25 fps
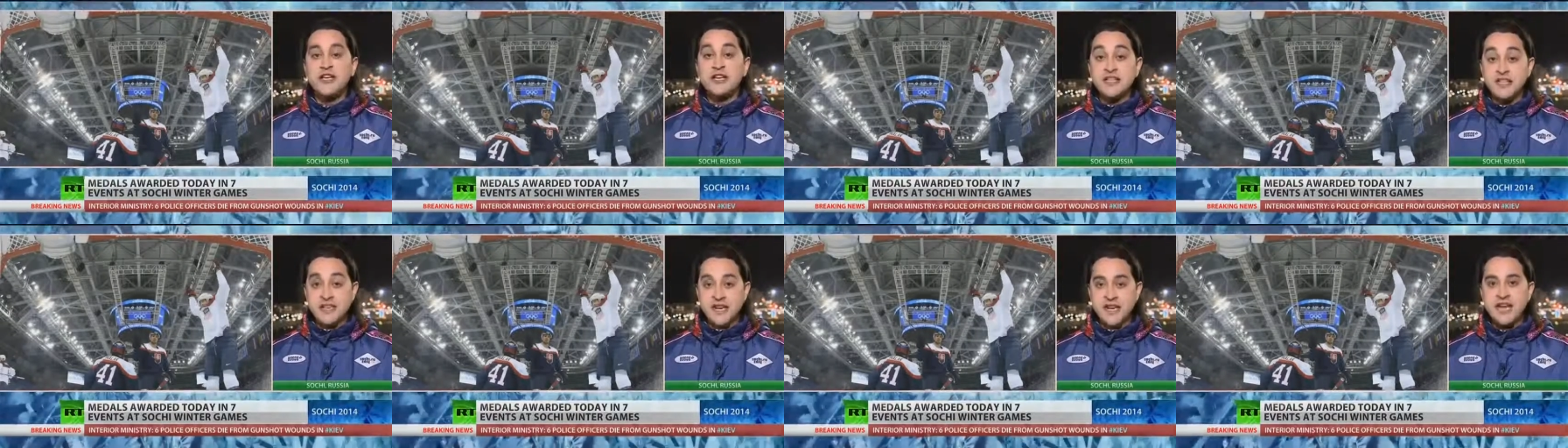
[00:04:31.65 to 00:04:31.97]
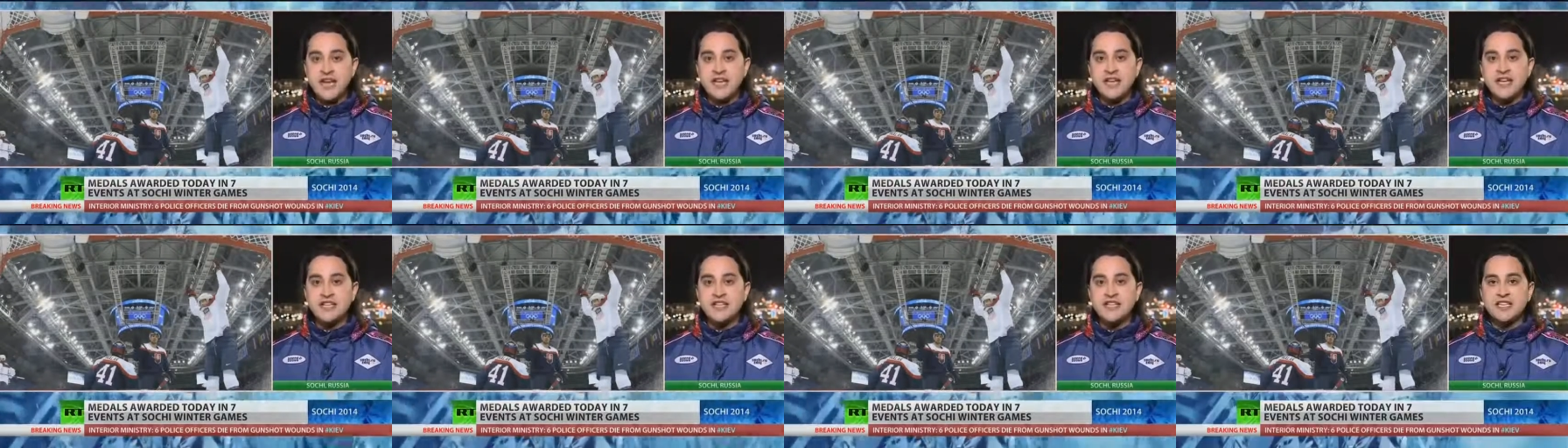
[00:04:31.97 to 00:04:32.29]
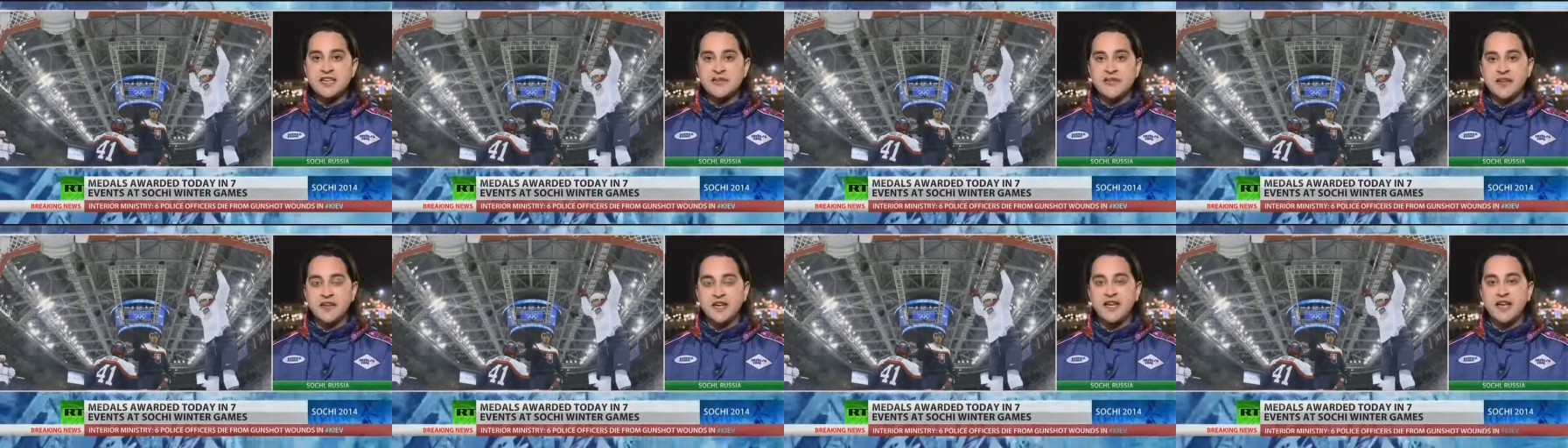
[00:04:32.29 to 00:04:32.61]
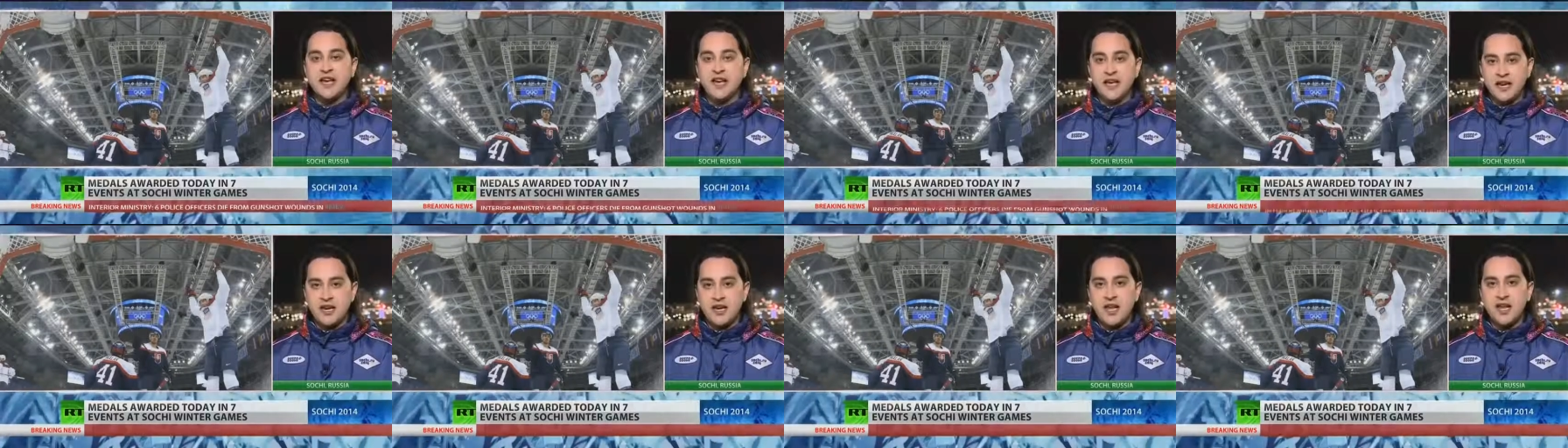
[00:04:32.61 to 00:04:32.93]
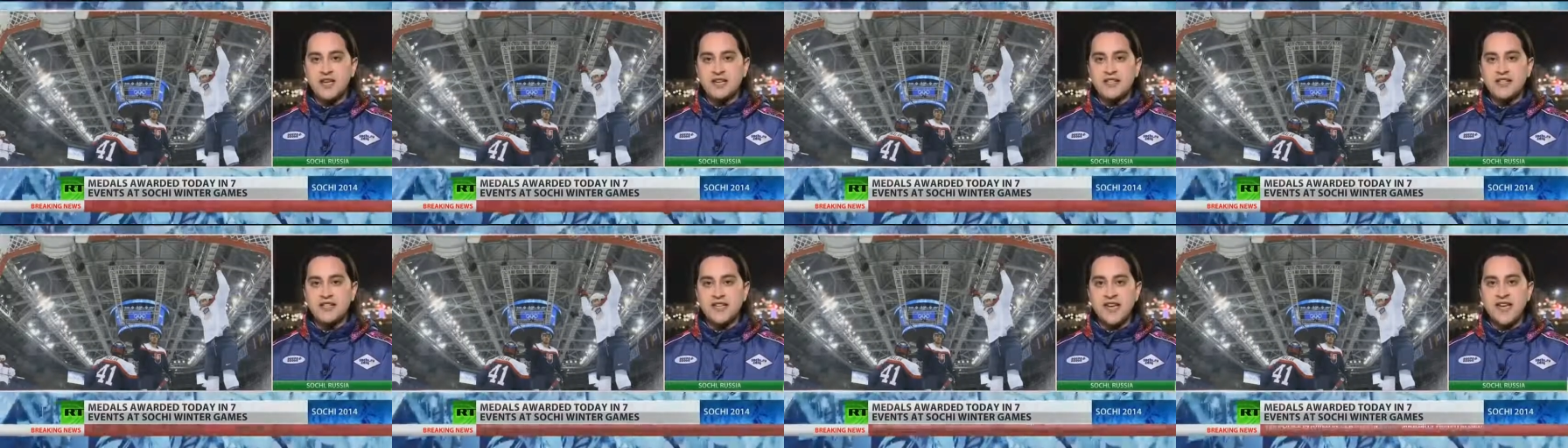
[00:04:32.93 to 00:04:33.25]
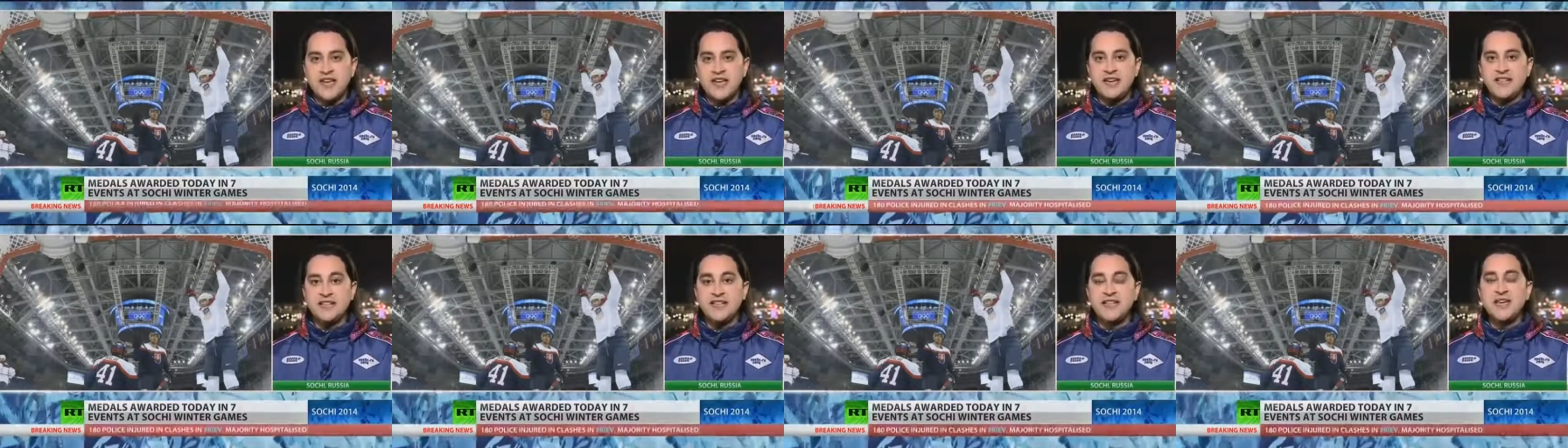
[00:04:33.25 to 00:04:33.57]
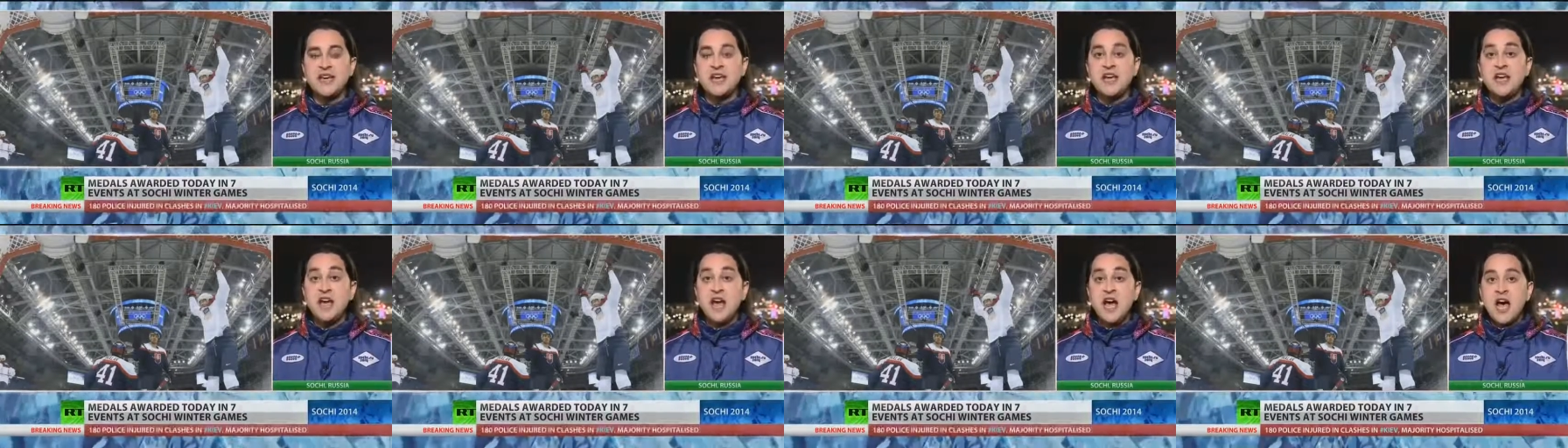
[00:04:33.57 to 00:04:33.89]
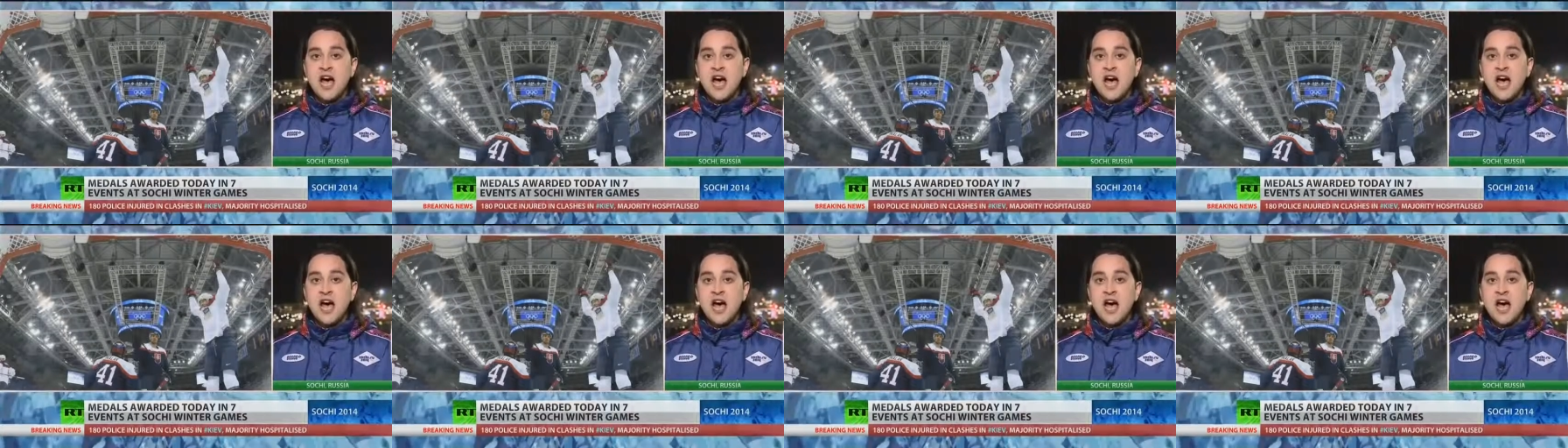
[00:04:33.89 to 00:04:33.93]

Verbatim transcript: to get into the uh, last eight.